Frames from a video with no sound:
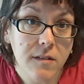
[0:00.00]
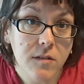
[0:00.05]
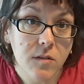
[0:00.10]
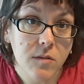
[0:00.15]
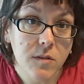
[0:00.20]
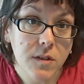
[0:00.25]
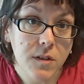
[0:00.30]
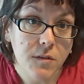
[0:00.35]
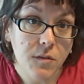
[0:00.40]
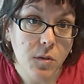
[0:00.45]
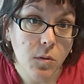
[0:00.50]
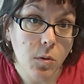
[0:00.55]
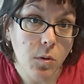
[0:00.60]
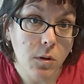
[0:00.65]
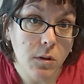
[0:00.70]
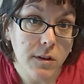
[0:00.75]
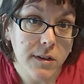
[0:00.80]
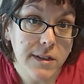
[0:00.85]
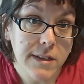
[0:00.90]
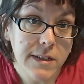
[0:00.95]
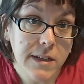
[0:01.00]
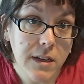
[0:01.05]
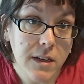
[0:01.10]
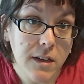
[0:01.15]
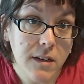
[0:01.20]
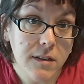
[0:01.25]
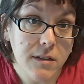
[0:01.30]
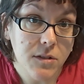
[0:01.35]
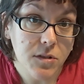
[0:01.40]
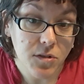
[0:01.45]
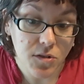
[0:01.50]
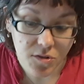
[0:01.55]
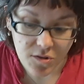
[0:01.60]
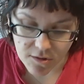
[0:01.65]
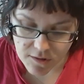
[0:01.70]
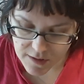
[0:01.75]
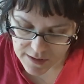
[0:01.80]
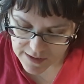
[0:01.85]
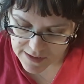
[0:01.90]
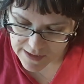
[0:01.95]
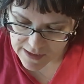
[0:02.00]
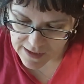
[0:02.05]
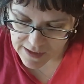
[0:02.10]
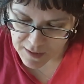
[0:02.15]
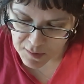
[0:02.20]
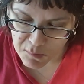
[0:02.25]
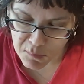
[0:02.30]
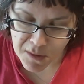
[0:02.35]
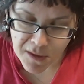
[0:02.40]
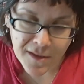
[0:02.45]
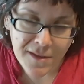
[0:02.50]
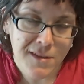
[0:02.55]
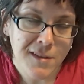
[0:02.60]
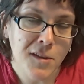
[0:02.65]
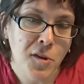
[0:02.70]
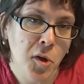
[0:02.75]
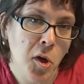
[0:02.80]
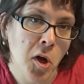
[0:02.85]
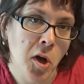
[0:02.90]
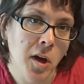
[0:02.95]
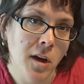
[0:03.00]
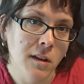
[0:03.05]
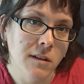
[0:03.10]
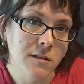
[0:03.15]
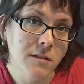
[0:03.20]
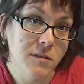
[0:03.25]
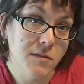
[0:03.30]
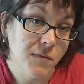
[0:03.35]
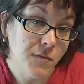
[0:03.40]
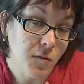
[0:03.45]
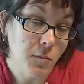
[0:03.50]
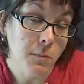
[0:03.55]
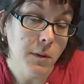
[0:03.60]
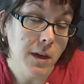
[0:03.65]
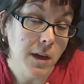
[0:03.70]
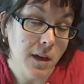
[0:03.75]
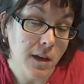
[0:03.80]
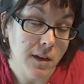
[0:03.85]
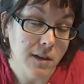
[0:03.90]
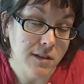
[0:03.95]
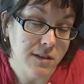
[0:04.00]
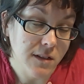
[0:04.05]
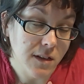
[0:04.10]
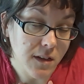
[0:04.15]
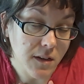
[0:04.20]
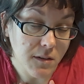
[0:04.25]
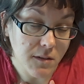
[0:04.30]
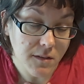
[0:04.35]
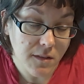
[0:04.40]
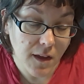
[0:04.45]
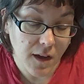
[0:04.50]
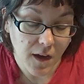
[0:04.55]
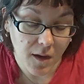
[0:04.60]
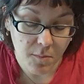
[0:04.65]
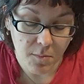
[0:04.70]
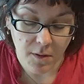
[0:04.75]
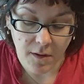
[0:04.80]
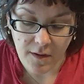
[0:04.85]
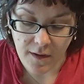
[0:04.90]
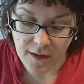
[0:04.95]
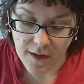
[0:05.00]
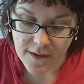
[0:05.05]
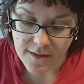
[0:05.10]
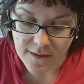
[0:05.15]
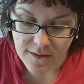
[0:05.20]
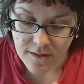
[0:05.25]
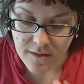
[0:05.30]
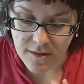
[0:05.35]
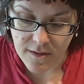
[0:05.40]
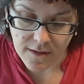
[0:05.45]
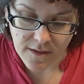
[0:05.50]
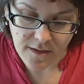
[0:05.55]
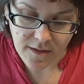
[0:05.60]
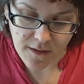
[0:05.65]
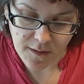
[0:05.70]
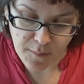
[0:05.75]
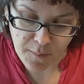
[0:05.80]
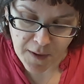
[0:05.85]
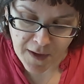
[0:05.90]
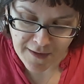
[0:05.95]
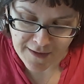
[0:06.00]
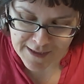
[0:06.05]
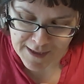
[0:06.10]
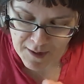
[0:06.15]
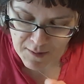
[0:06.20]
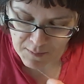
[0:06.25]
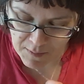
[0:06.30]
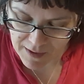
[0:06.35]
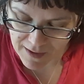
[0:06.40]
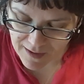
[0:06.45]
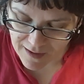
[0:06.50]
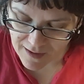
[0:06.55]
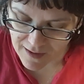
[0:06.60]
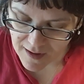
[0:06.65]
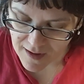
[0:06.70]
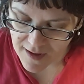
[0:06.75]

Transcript: So instead of quarantine, it's Jorantine, but it's a nod for me. It's gonna, like, I bought it as a nod to the pandemic.